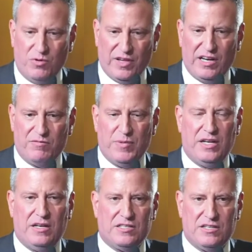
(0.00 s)
that have been
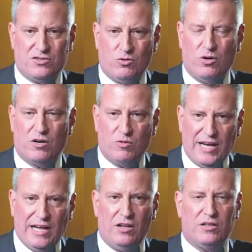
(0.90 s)
its historic
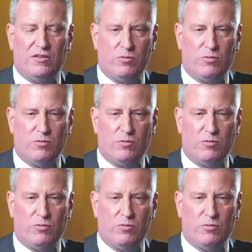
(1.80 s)
reality.